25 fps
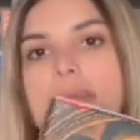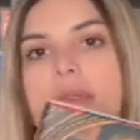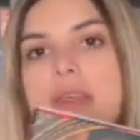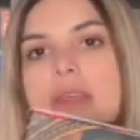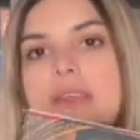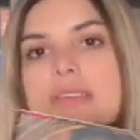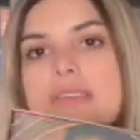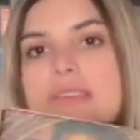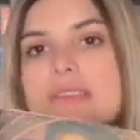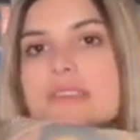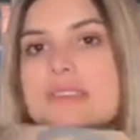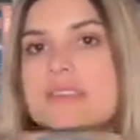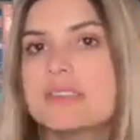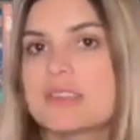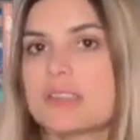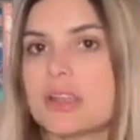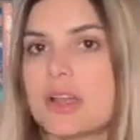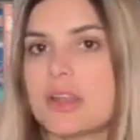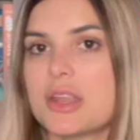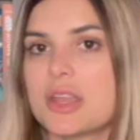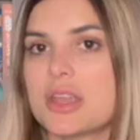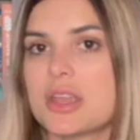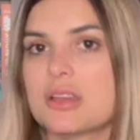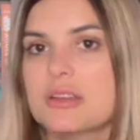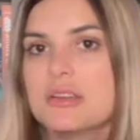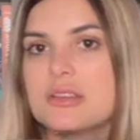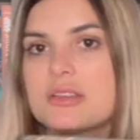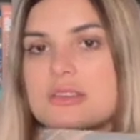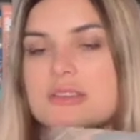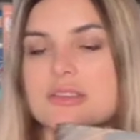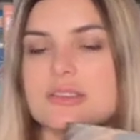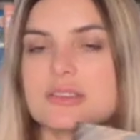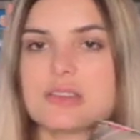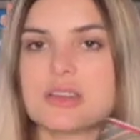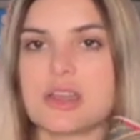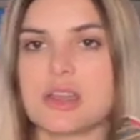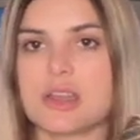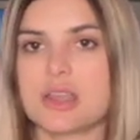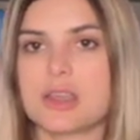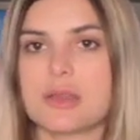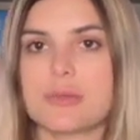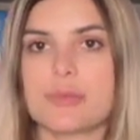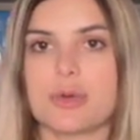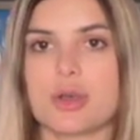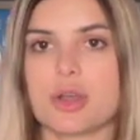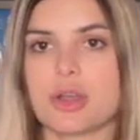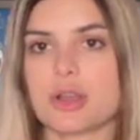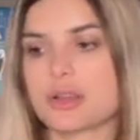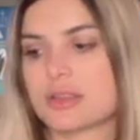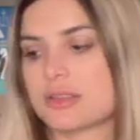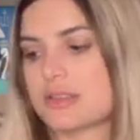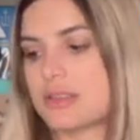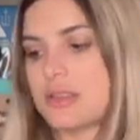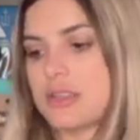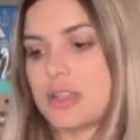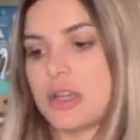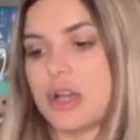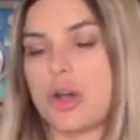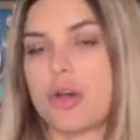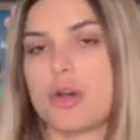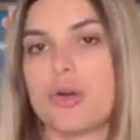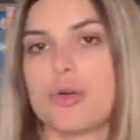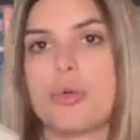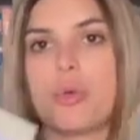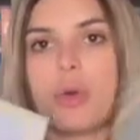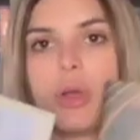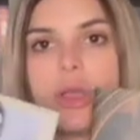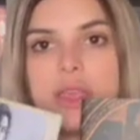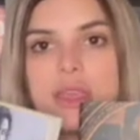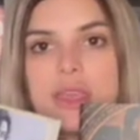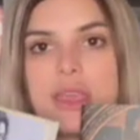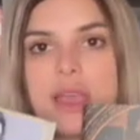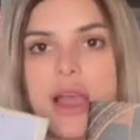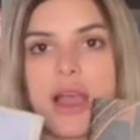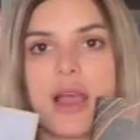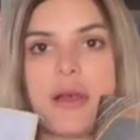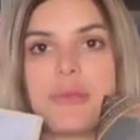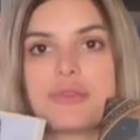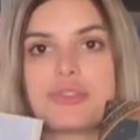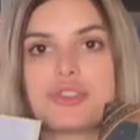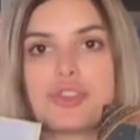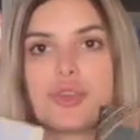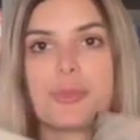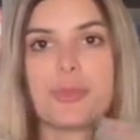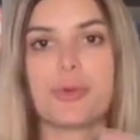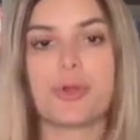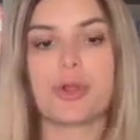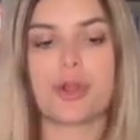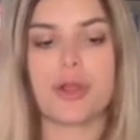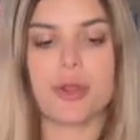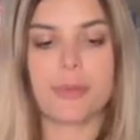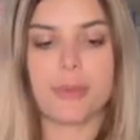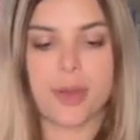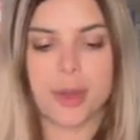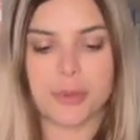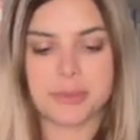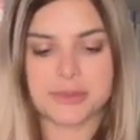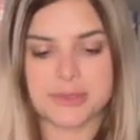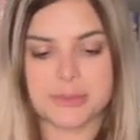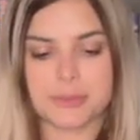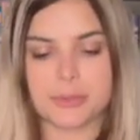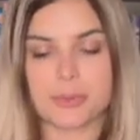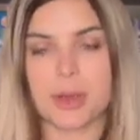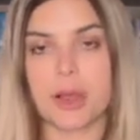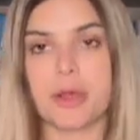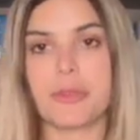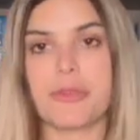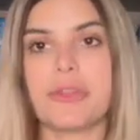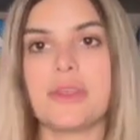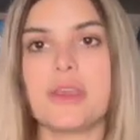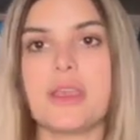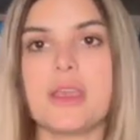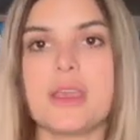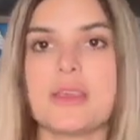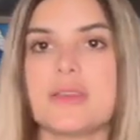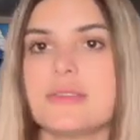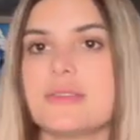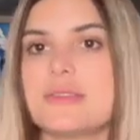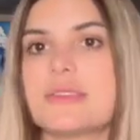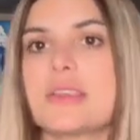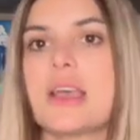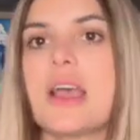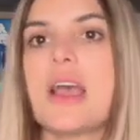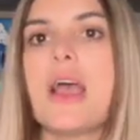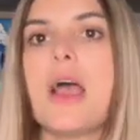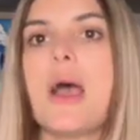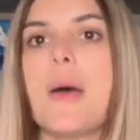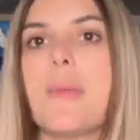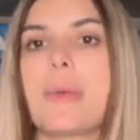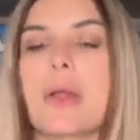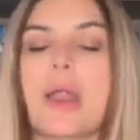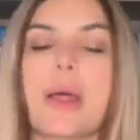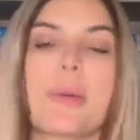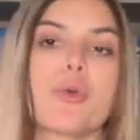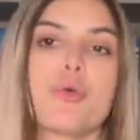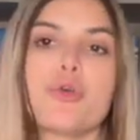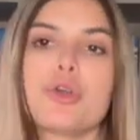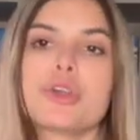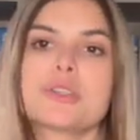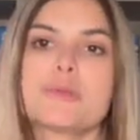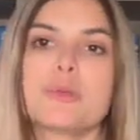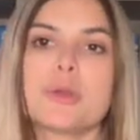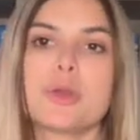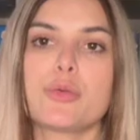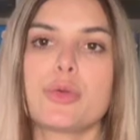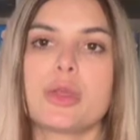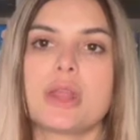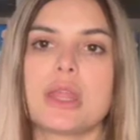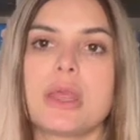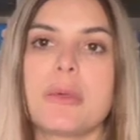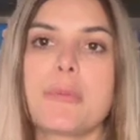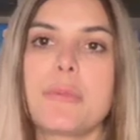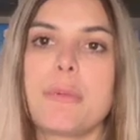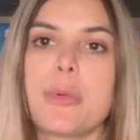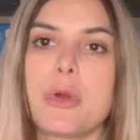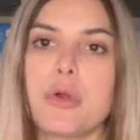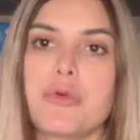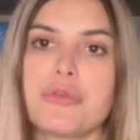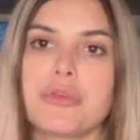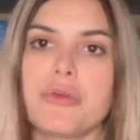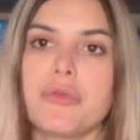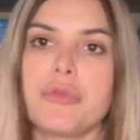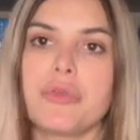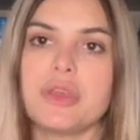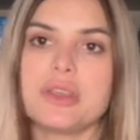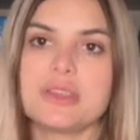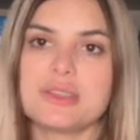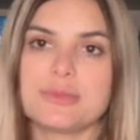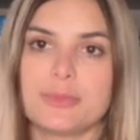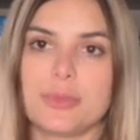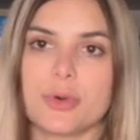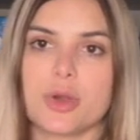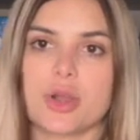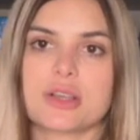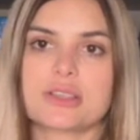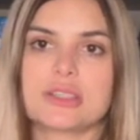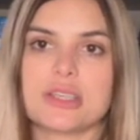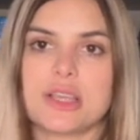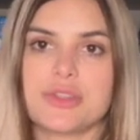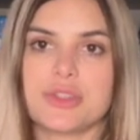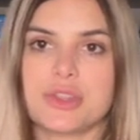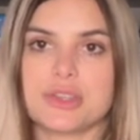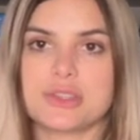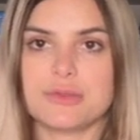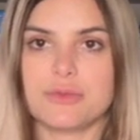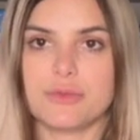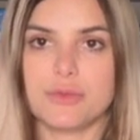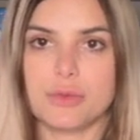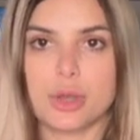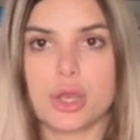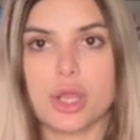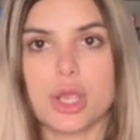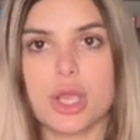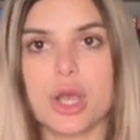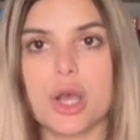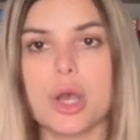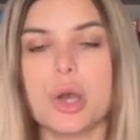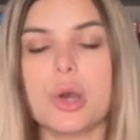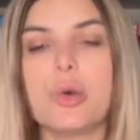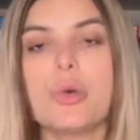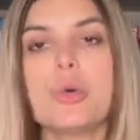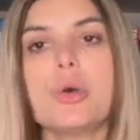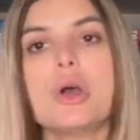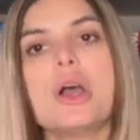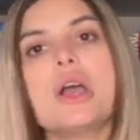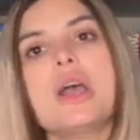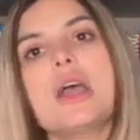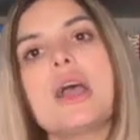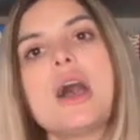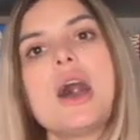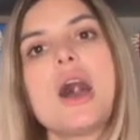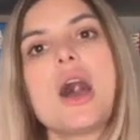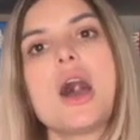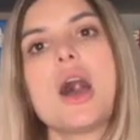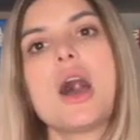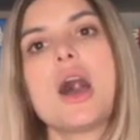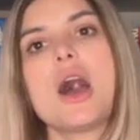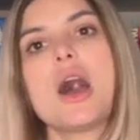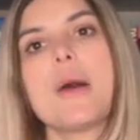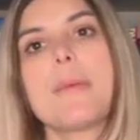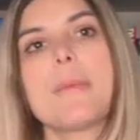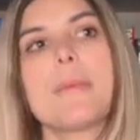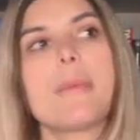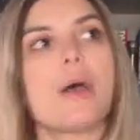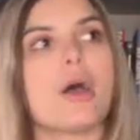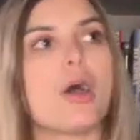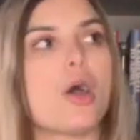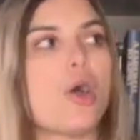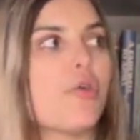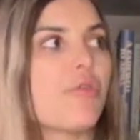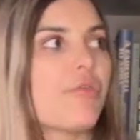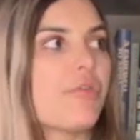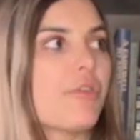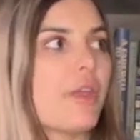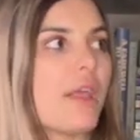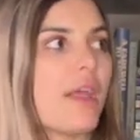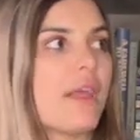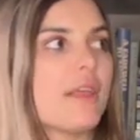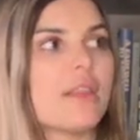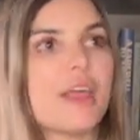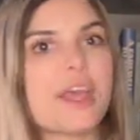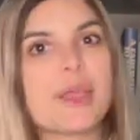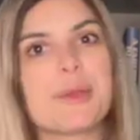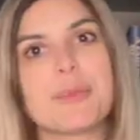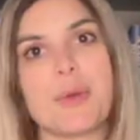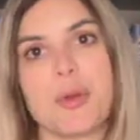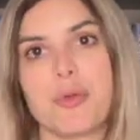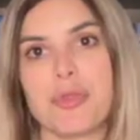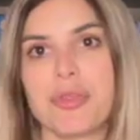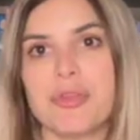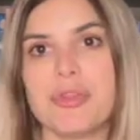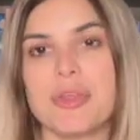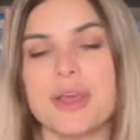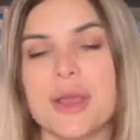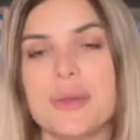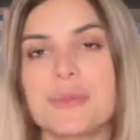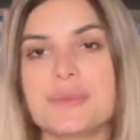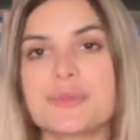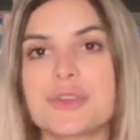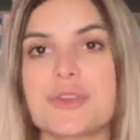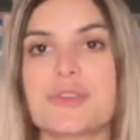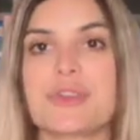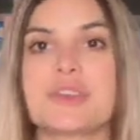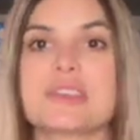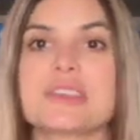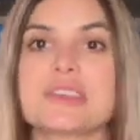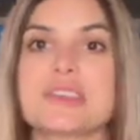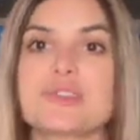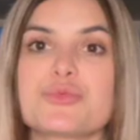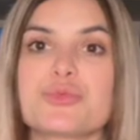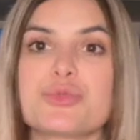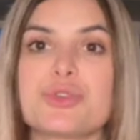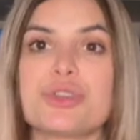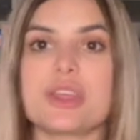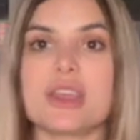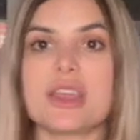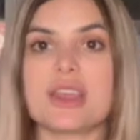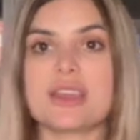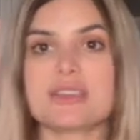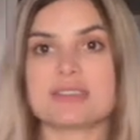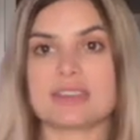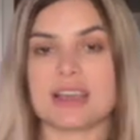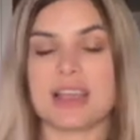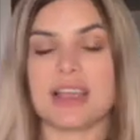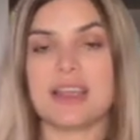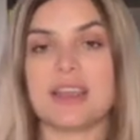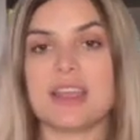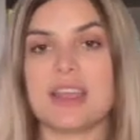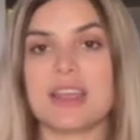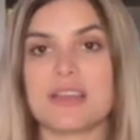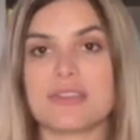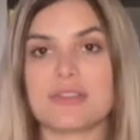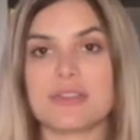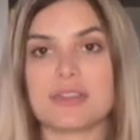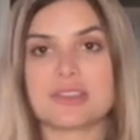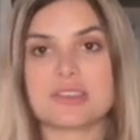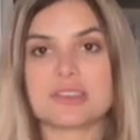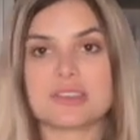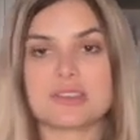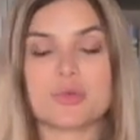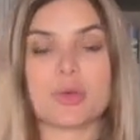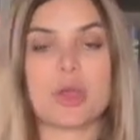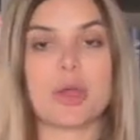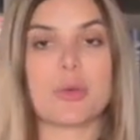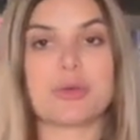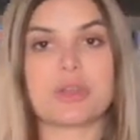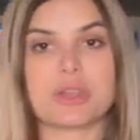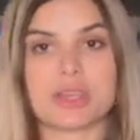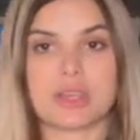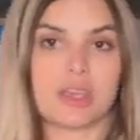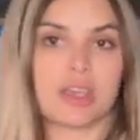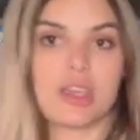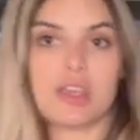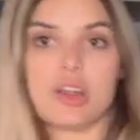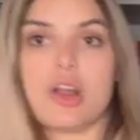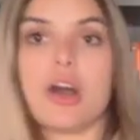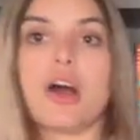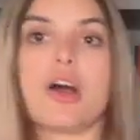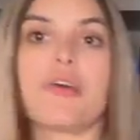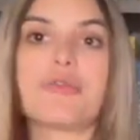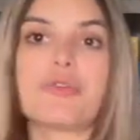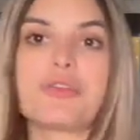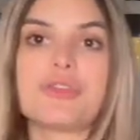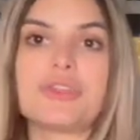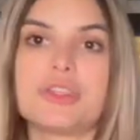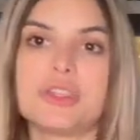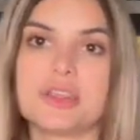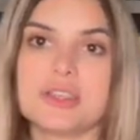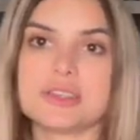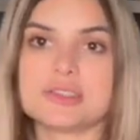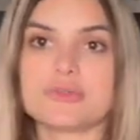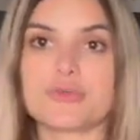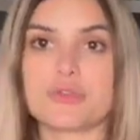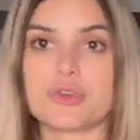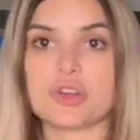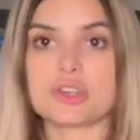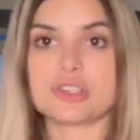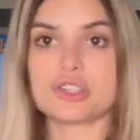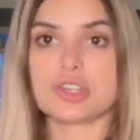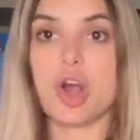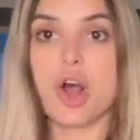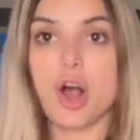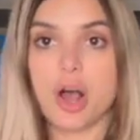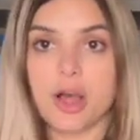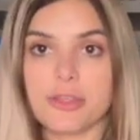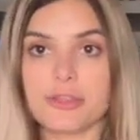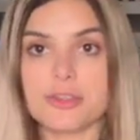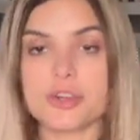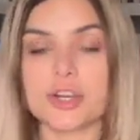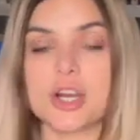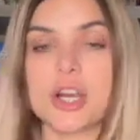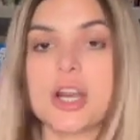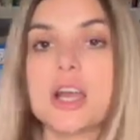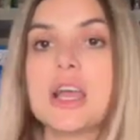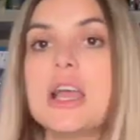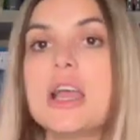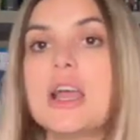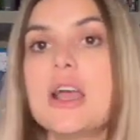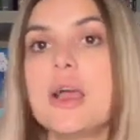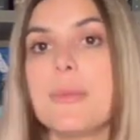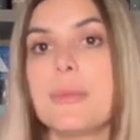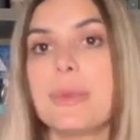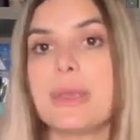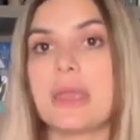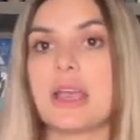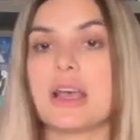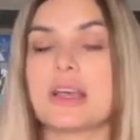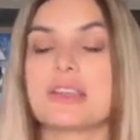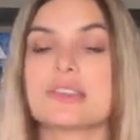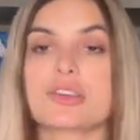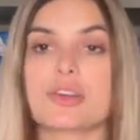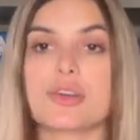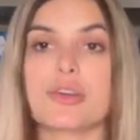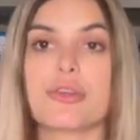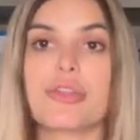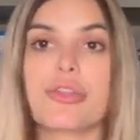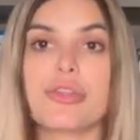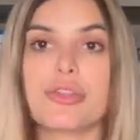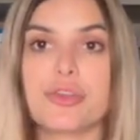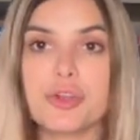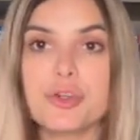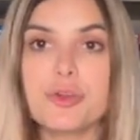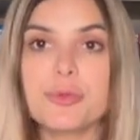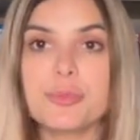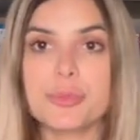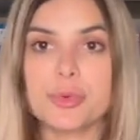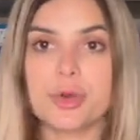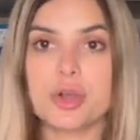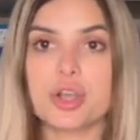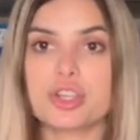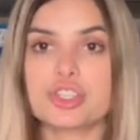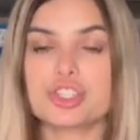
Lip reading: stunning books. So yeah, super pumped about these. But I'm going to be reading both of these books in this video. Hopefully I like both of them. So this is really exciting. This is why I wanted to kick it off with this first author, because her third book